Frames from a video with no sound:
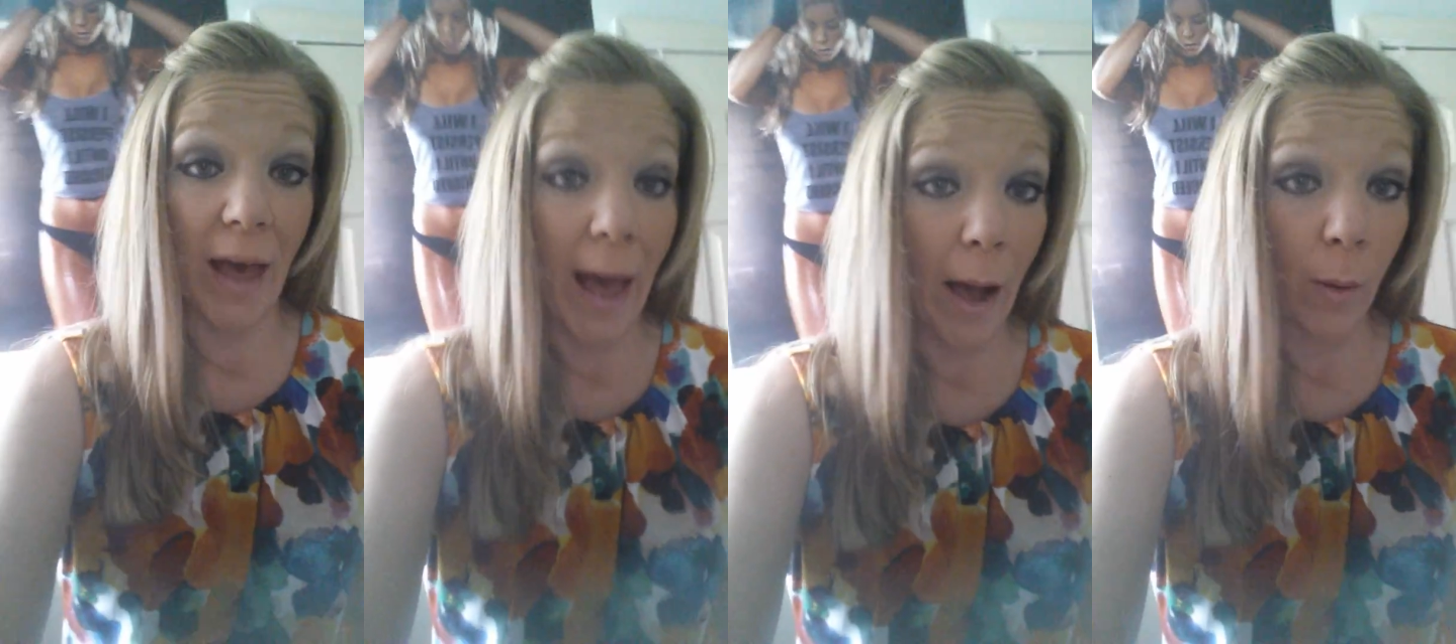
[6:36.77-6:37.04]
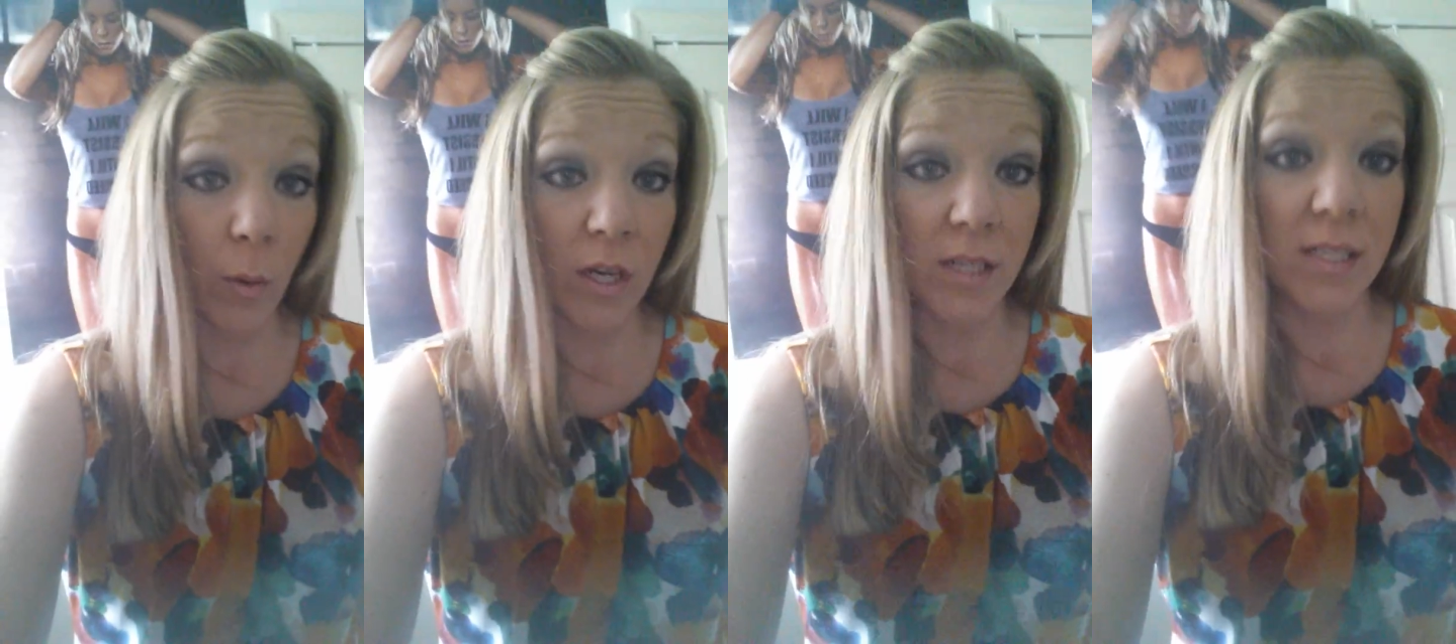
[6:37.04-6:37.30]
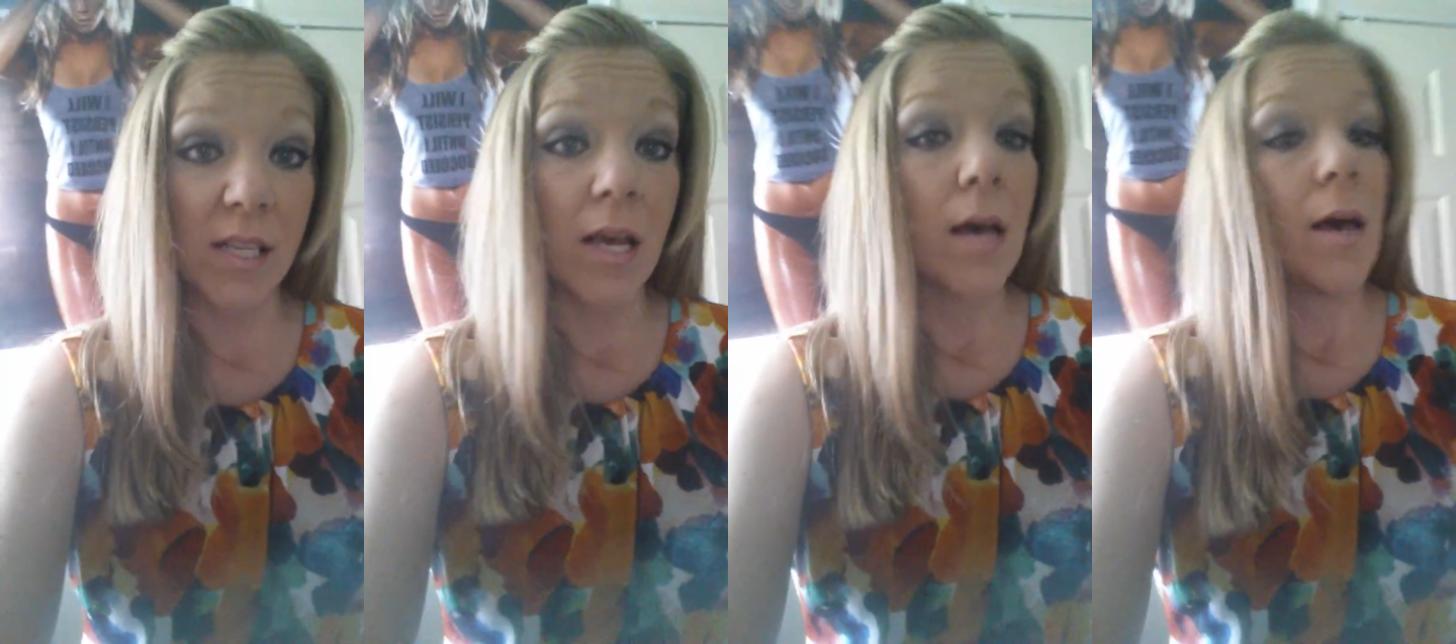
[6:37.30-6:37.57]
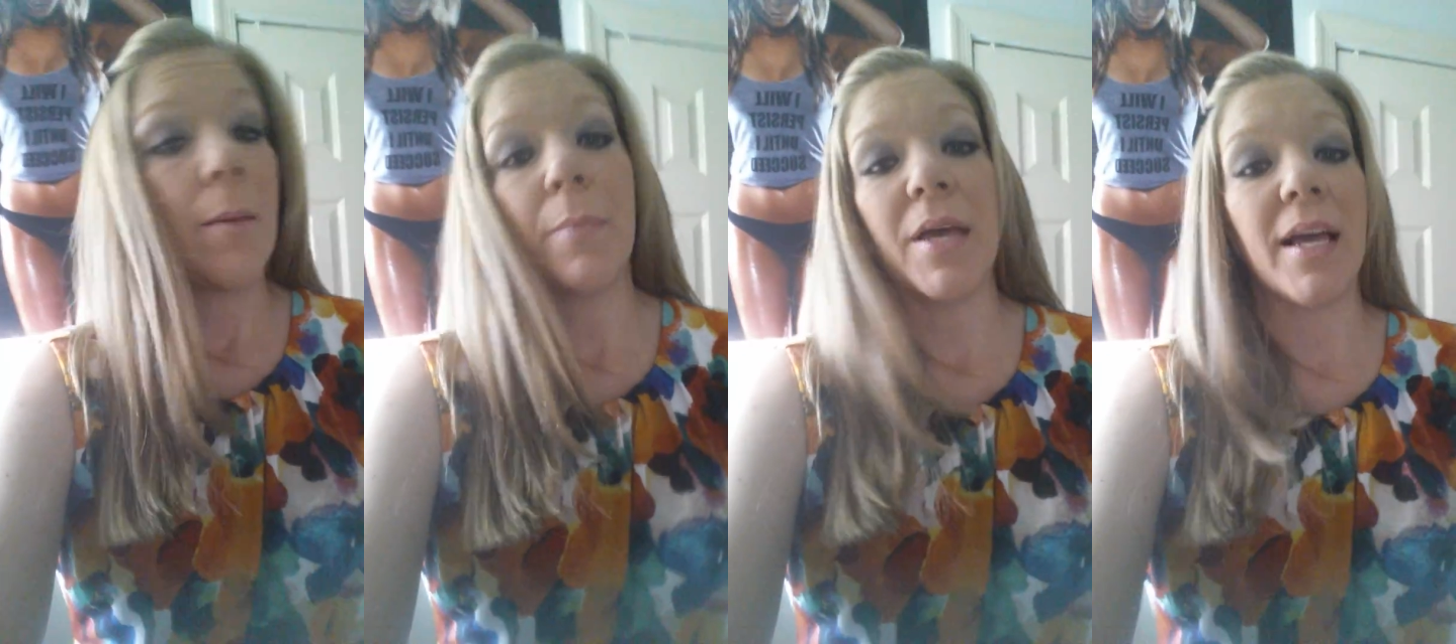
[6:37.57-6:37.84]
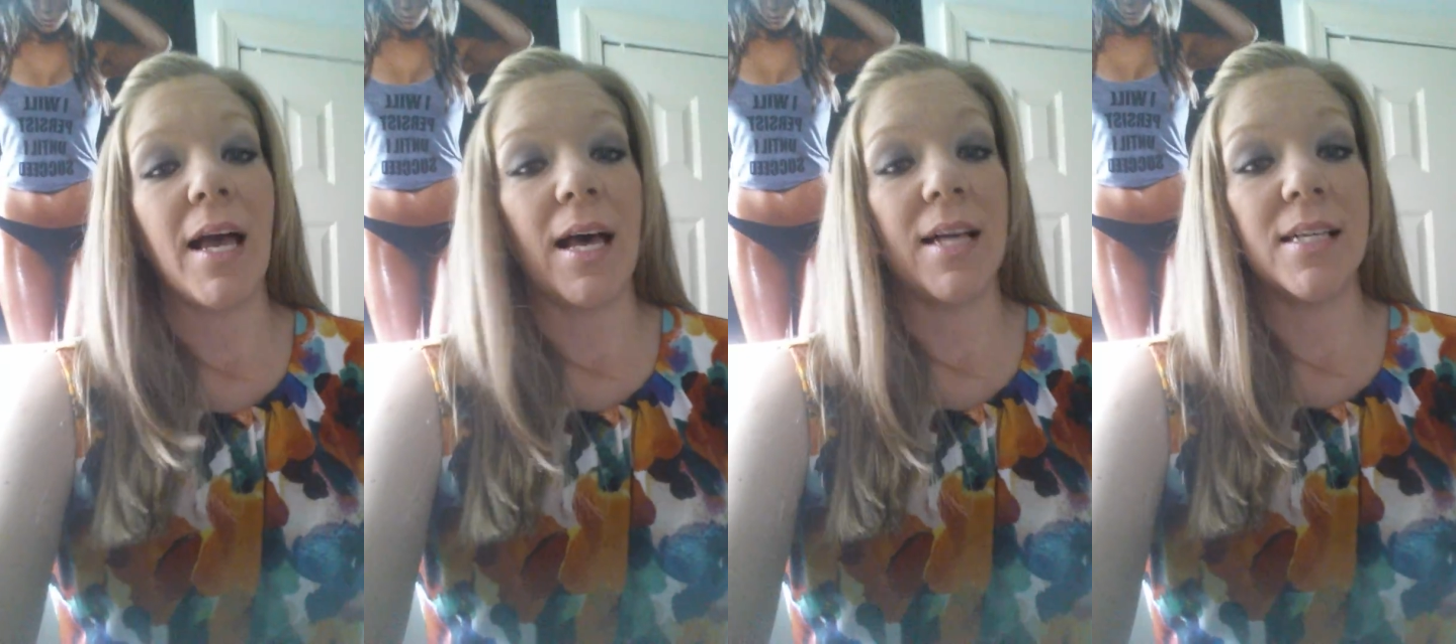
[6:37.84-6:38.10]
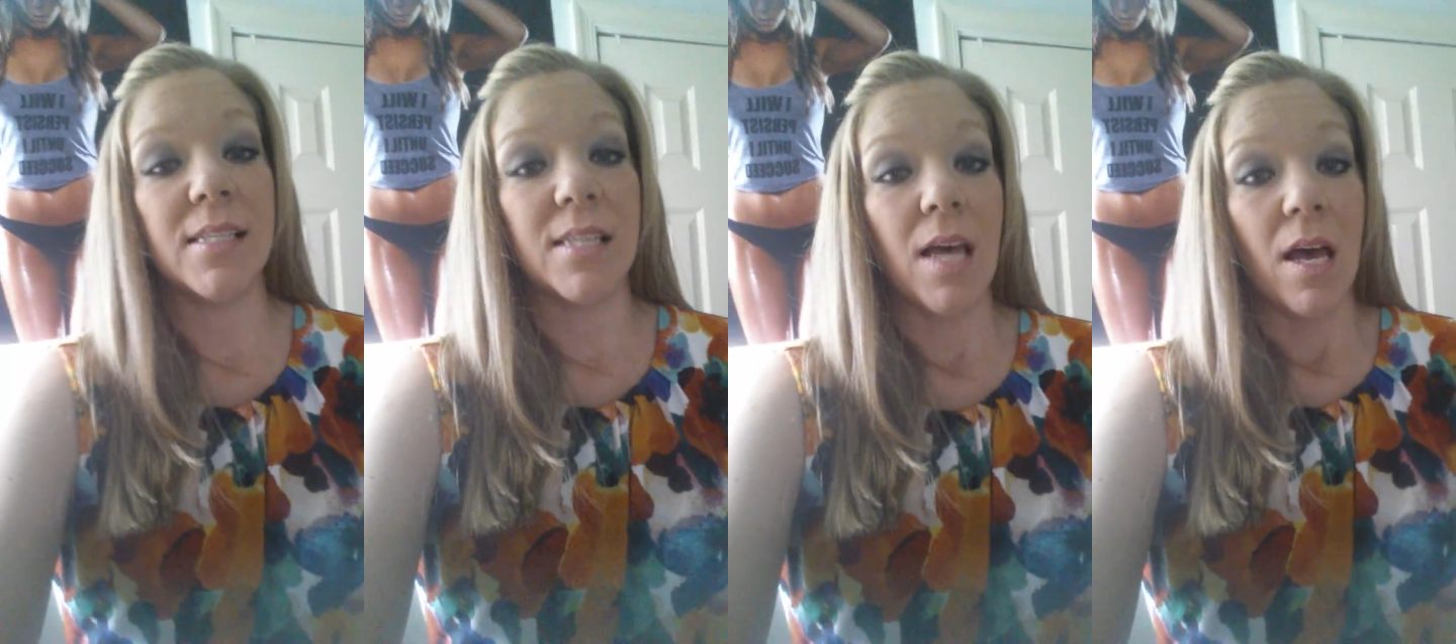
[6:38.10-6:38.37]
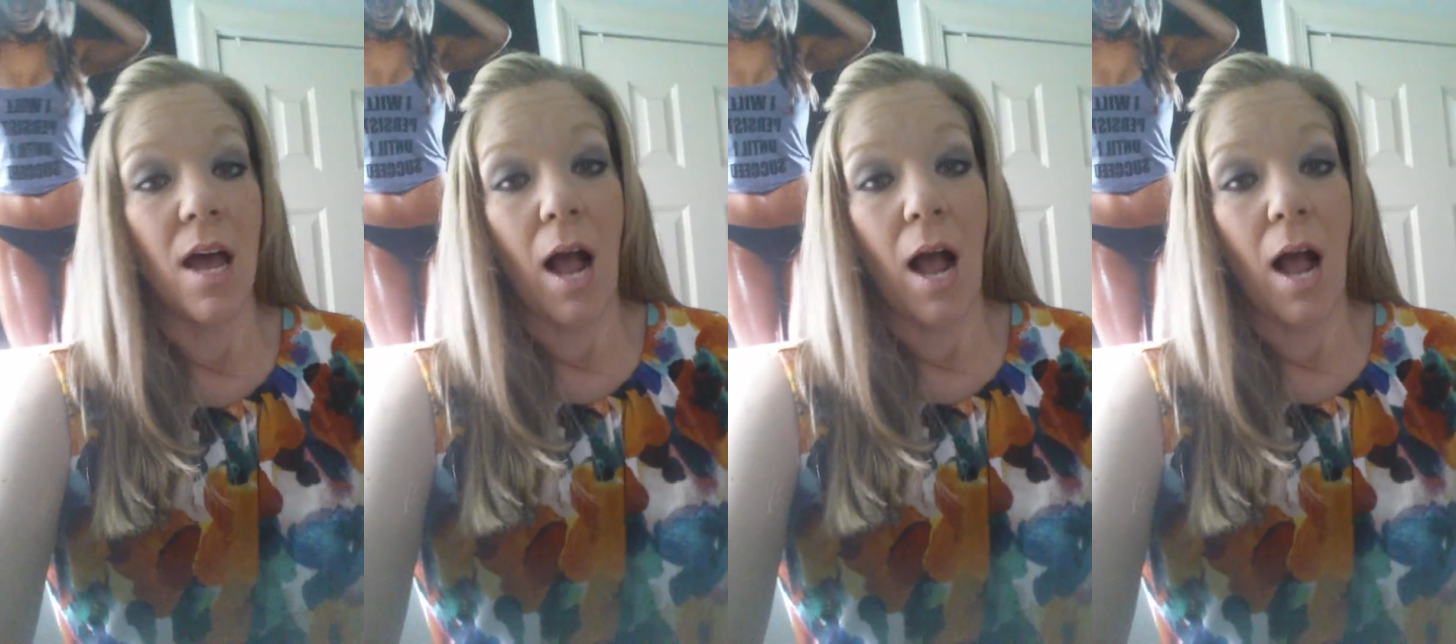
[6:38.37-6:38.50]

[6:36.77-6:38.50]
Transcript: hours because